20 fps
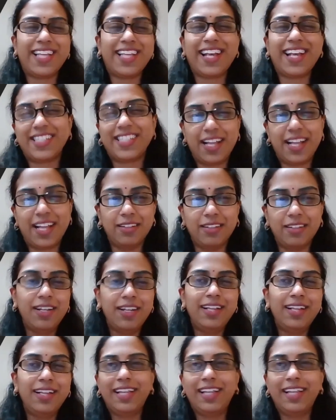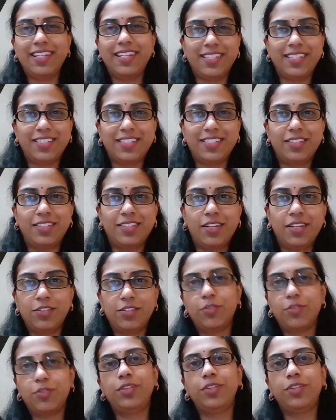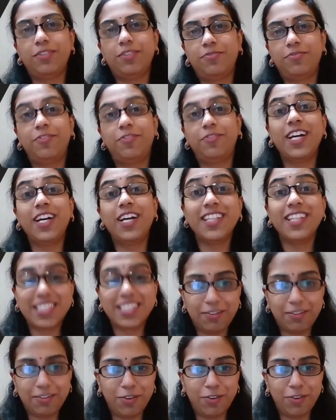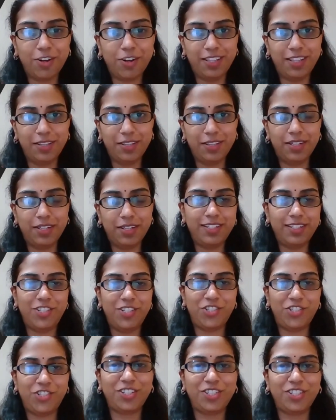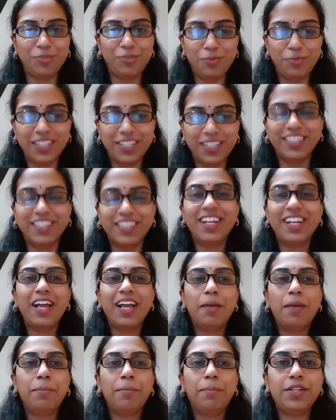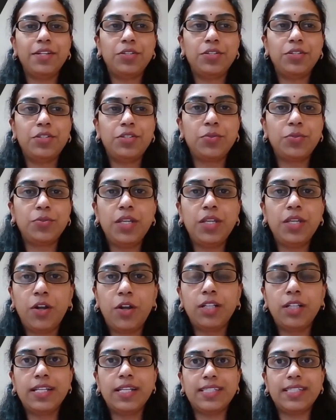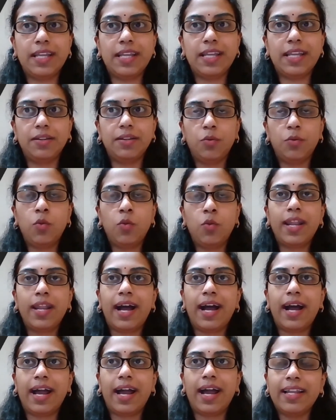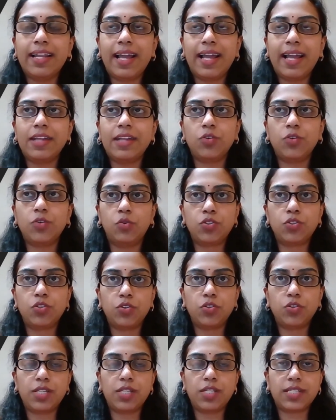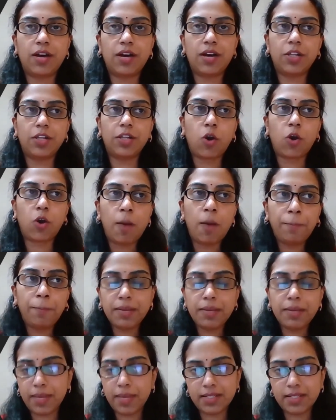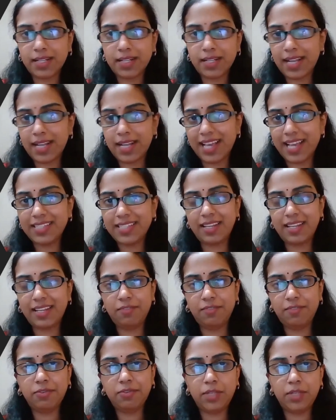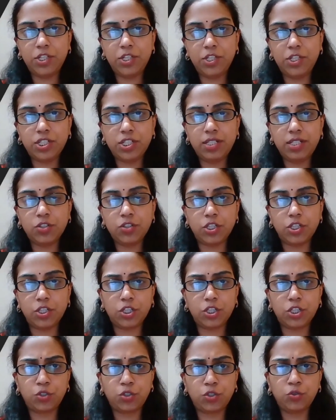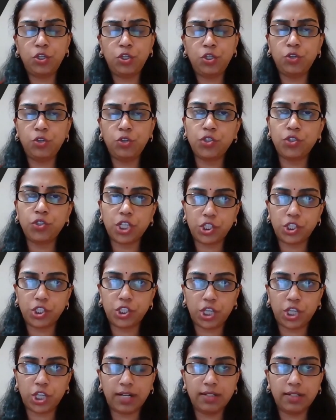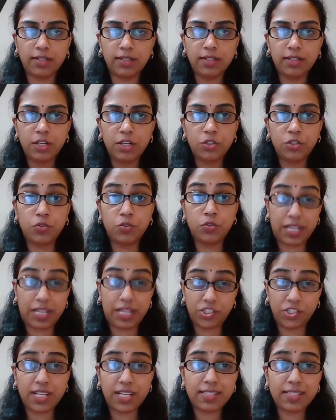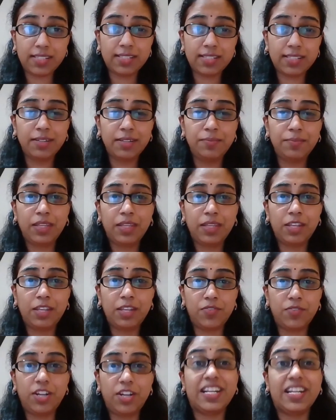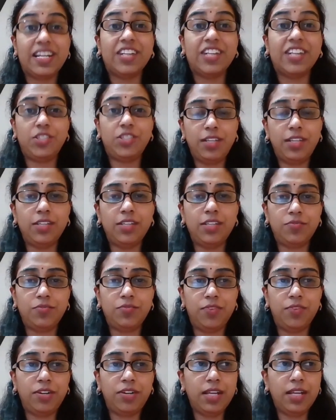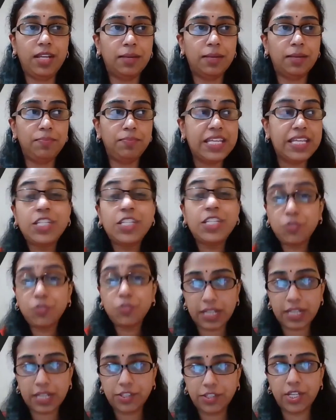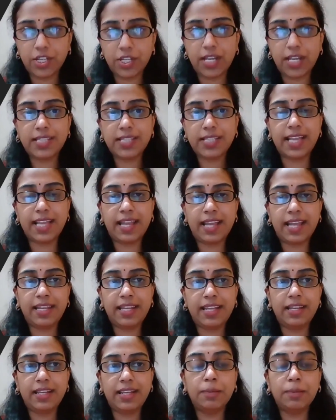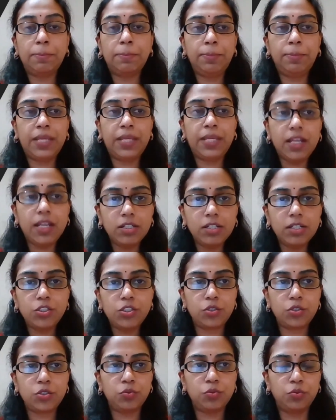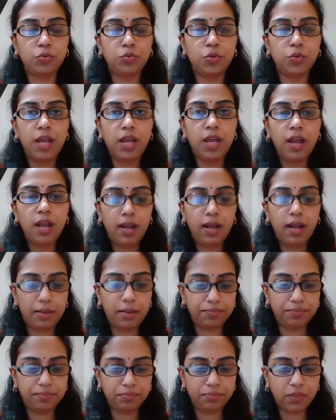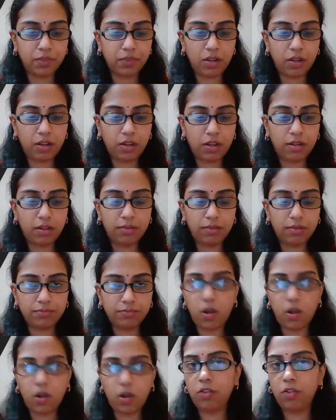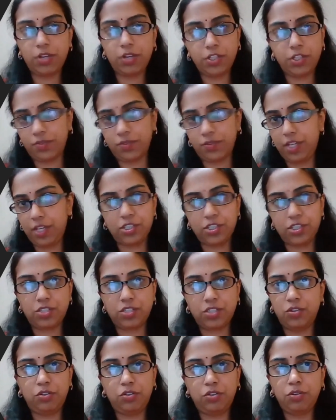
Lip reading: Yes, Excel, that is so the furthest I've gone in the digital world. But doing all this, and what I liked also is how they compartmentalize the information. So it's not too huge a chunk to digest. It's very easy to digest, and it appealed to all range of ages.